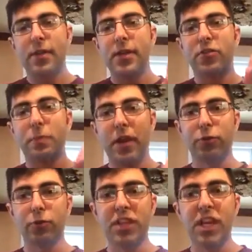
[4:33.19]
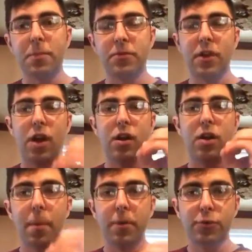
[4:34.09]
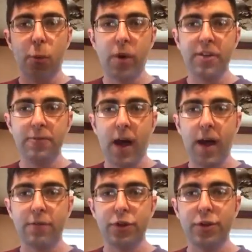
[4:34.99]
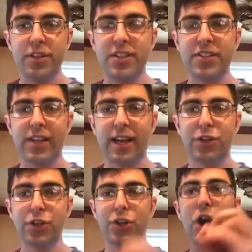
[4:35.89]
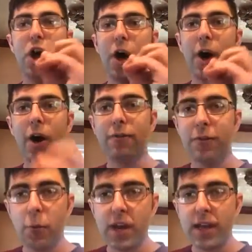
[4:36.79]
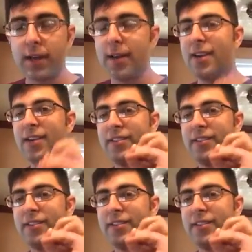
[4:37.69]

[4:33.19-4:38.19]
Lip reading: the special teams number 25 jersey selection of the week,